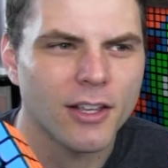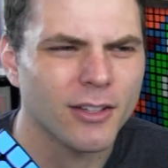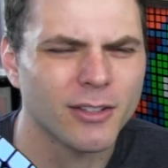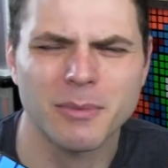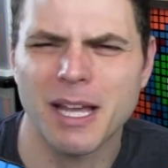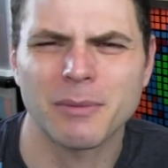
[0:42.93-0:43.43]

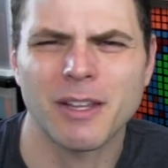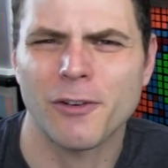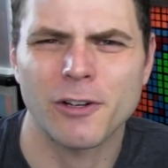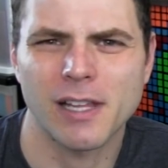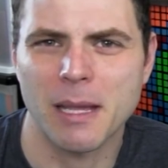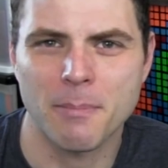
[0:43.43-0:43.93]
sometimes I've
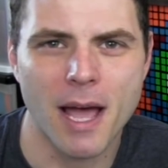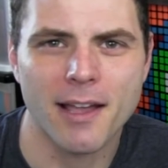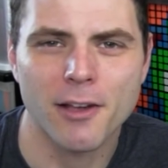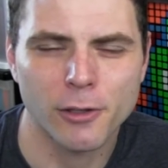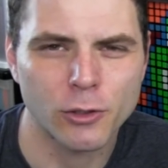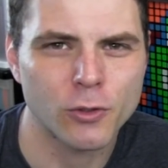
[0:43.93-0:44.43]
heard of like
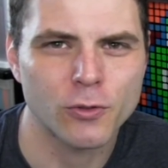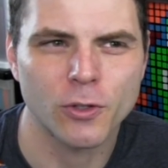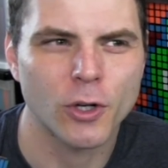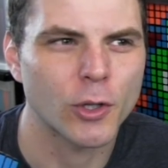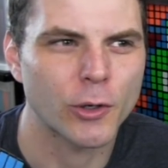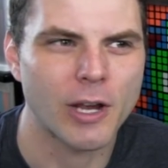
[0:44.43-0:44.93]
bicolor
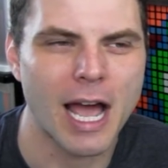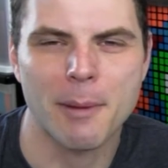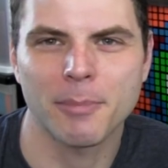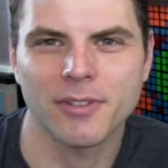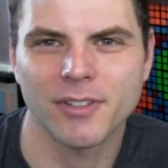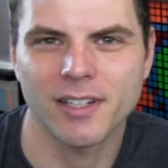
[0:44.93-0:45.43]
neutral or
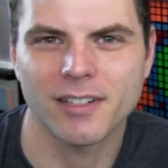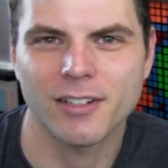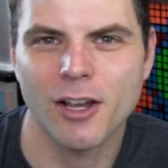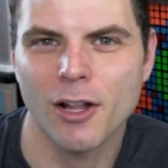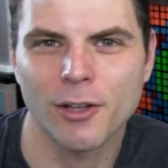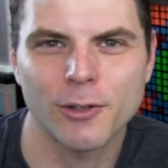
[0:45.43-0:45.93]
opposite
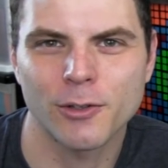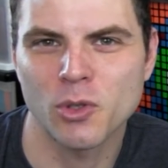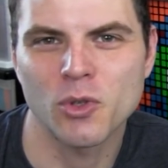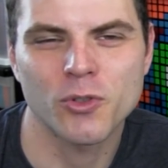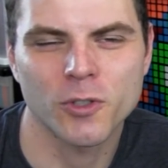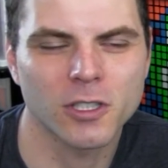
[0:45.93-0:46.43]
color
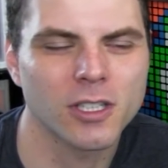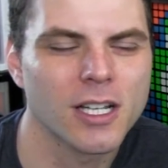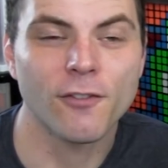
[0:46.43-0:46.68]
neutral.